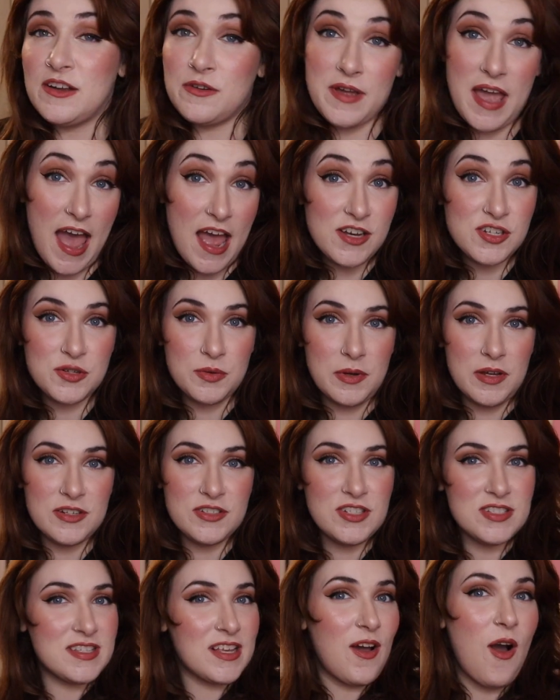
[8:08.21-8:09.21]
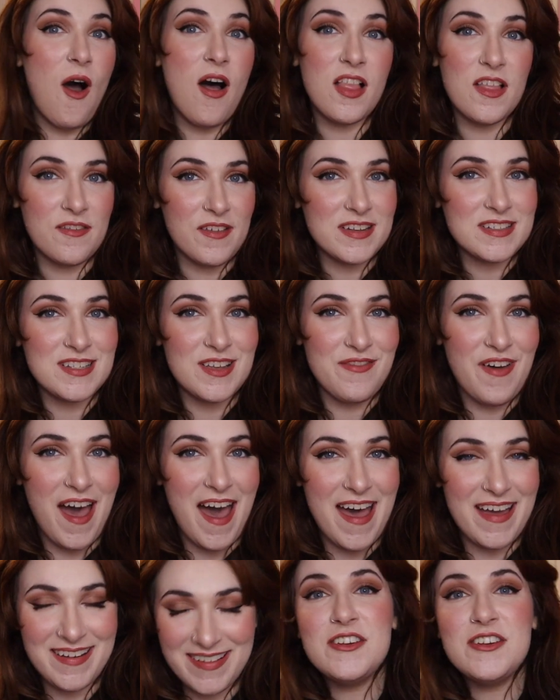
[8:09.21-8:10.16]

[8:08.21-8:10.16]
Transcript: casual, just like all of us have had.